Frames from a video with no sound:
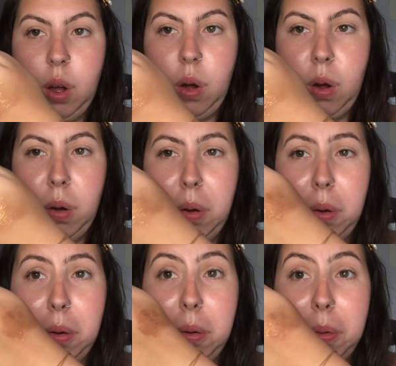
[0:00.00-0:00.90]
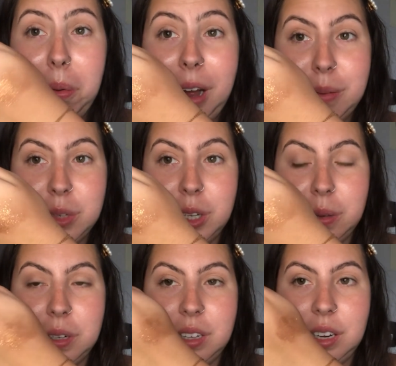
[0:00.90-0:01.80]
Oh, I'm so
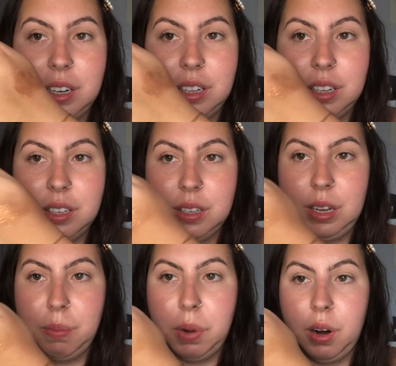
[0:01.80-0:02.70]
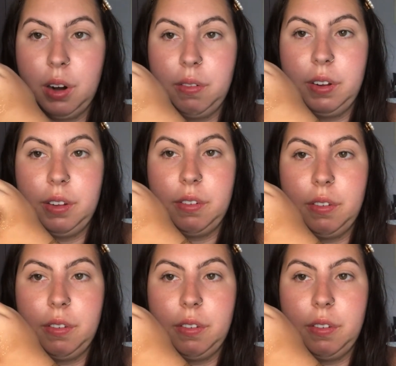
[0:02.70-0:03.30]
excited. This is like perfect for